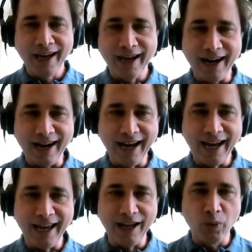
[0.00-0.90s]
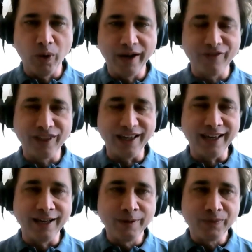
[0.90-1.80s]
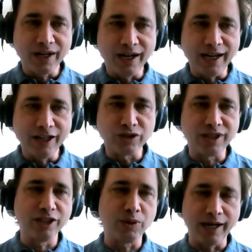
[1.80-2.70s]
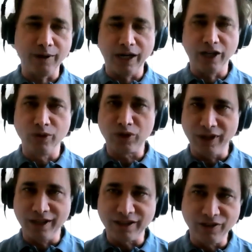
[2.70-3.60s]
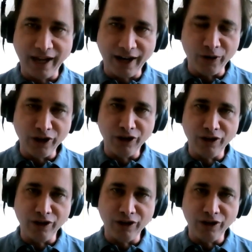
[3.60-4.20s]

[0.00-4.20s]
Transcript: Uh, and, and one of the uh, interesting is when I when I go sort of into now